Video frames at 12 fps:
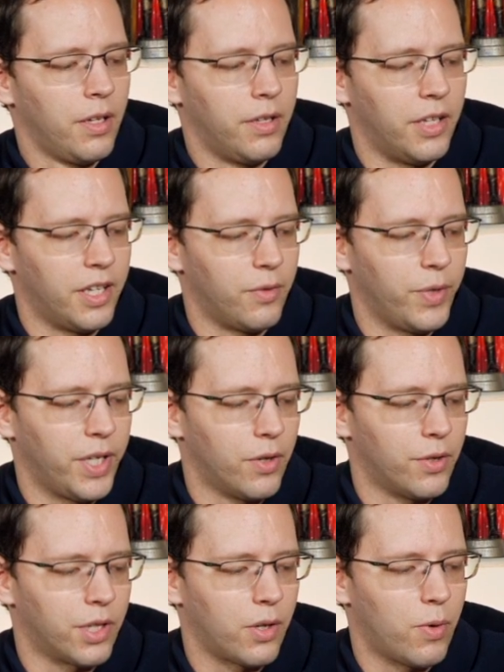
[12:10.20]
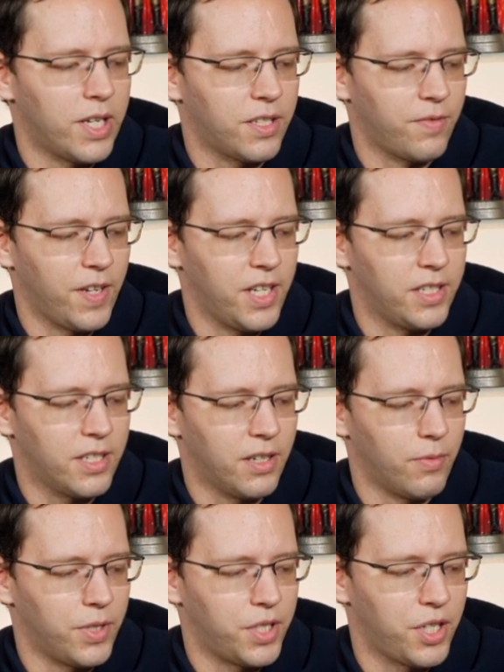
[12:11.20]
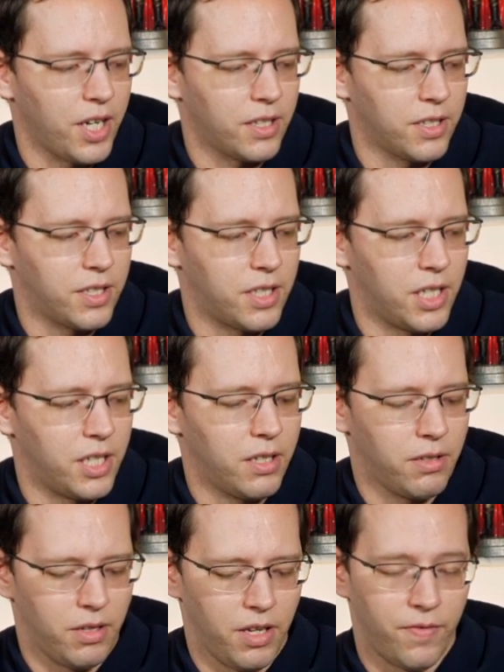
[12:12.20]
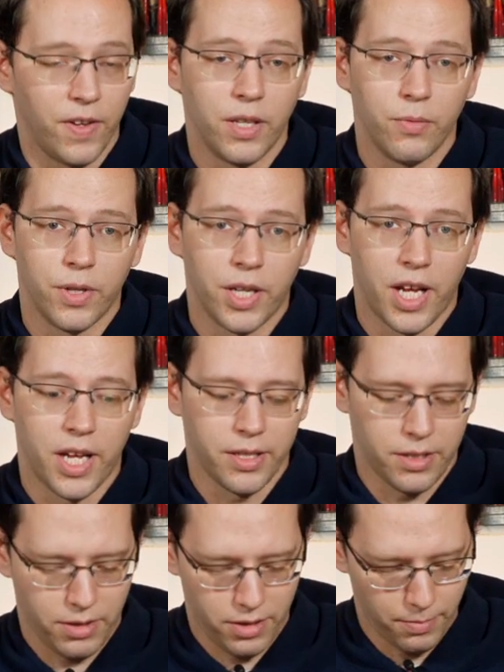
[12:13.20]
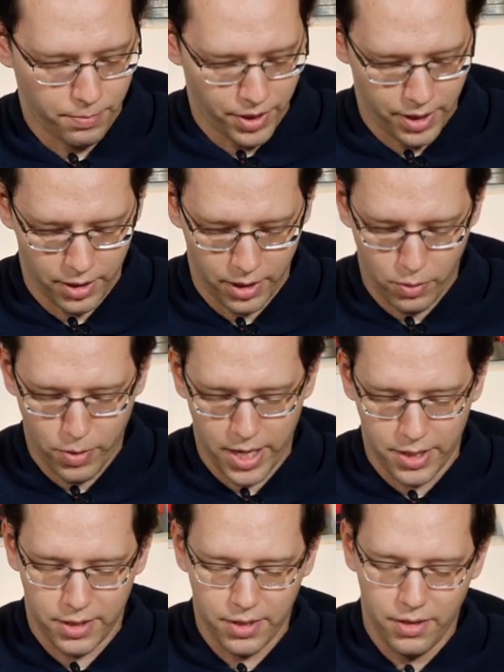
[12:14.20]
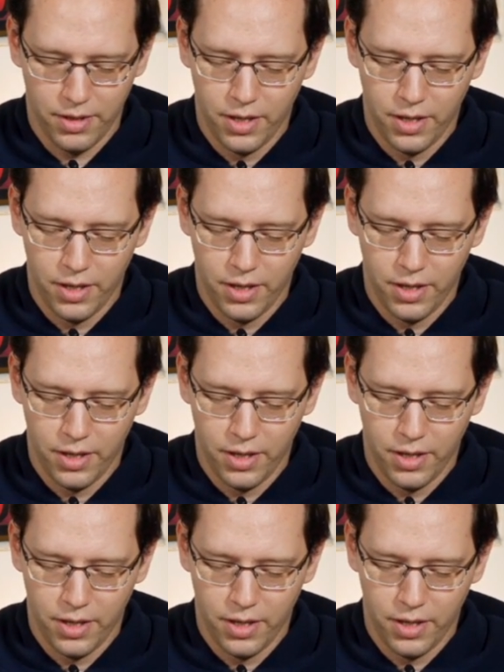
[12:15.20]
Then we go to the quest phase and we check to see if anyone has completed a quest.